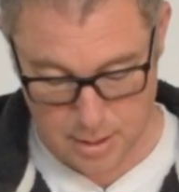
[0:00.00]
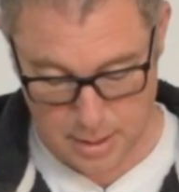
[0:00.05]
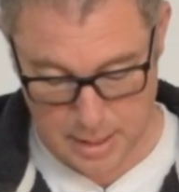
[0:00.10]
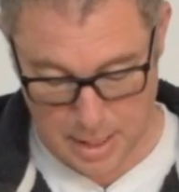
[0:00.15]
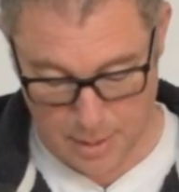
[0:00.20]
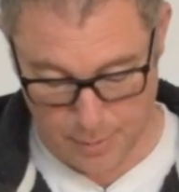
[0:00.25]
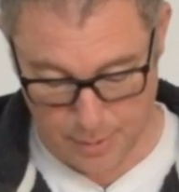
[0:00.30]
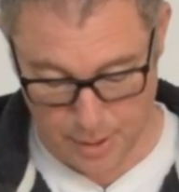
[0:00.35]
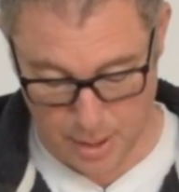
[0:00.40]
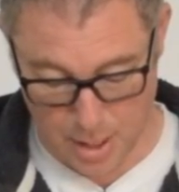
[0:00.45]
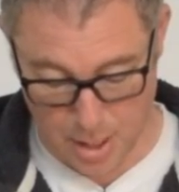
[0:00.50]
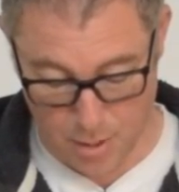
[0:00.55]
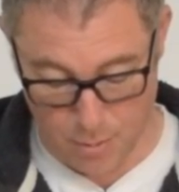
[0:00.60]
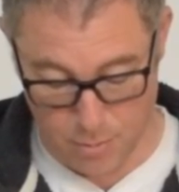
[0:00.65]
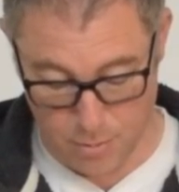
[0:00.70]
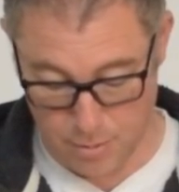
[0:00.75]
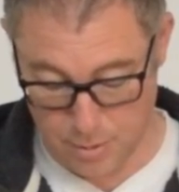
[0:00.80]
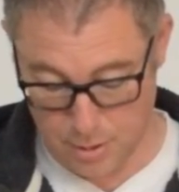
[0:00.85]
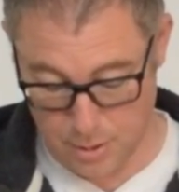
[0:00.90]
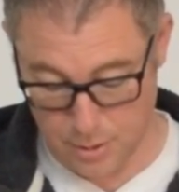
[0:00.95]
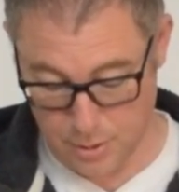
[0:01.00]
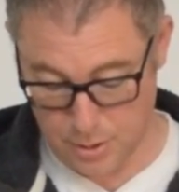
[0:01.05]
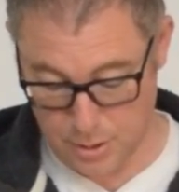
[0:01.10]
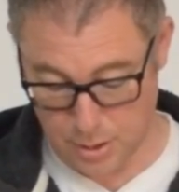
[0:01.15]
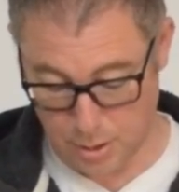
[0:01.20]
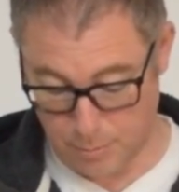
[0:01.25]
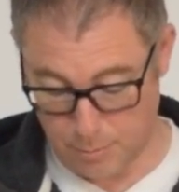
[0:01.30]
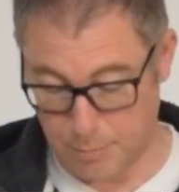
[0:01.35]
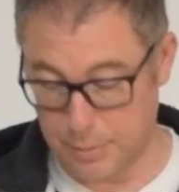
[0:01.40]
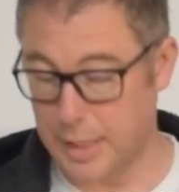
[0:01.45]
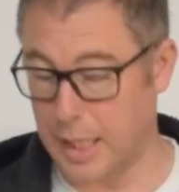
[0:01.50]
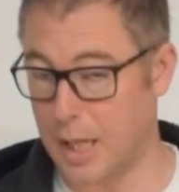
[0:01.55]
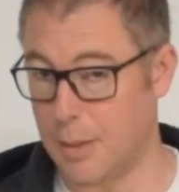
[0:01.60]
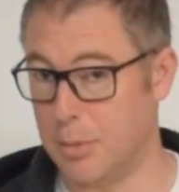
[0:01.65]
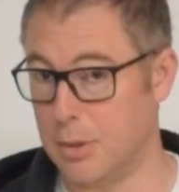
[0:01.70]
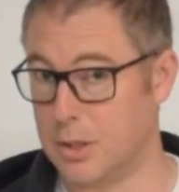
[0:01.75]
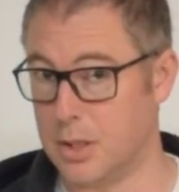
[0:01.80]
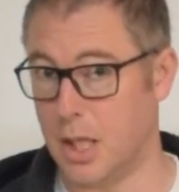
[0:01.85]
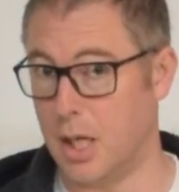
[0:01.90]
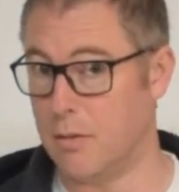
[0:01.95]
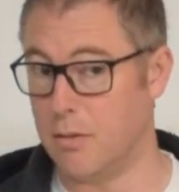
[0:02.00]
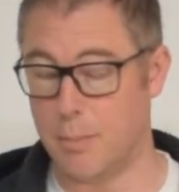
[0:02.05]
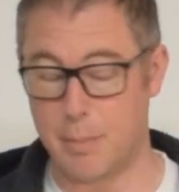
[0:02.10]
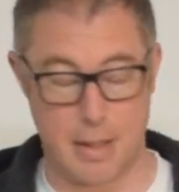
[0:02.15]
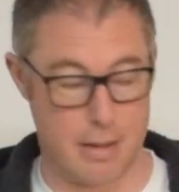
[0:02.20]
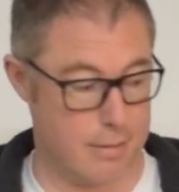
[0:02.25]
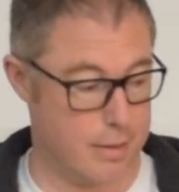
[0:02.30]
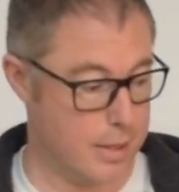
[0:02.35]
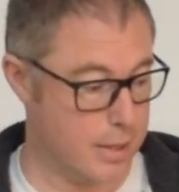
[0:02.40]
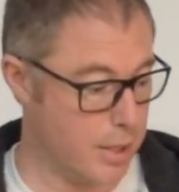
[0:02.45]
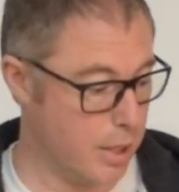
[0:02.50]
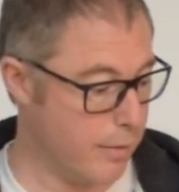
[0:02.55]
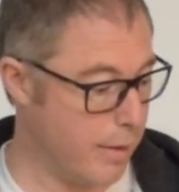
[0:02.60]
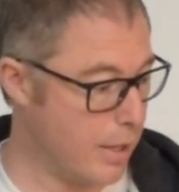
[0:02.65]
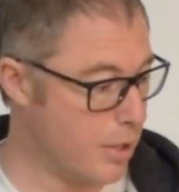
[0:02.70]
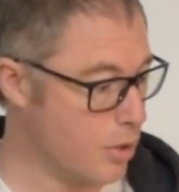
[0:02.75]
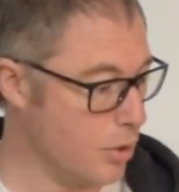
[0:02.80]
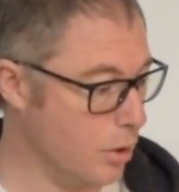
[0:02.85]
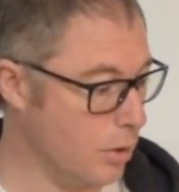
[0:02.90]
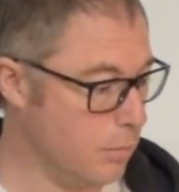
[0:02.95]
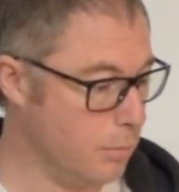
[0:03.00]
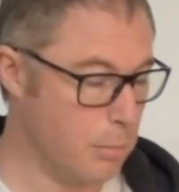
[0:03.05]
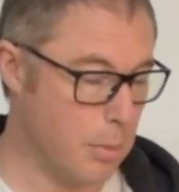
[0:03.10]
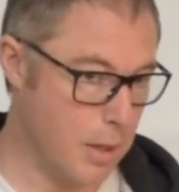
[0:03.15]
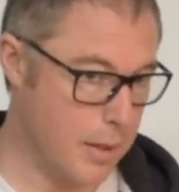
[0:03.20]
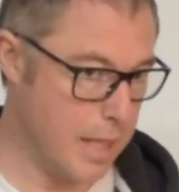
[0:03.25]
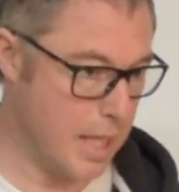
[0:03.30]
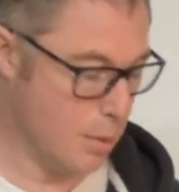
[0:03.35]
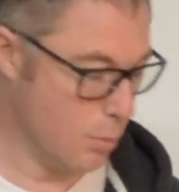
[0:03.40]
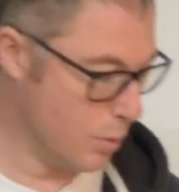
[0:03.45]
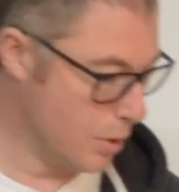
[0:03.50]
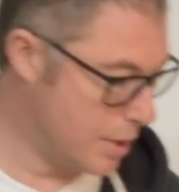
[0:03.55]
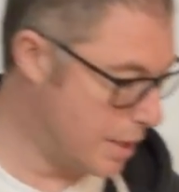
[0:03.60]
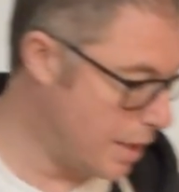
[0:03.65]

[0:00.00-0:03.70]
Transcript: Now I know some cables are apparently directional, but these ones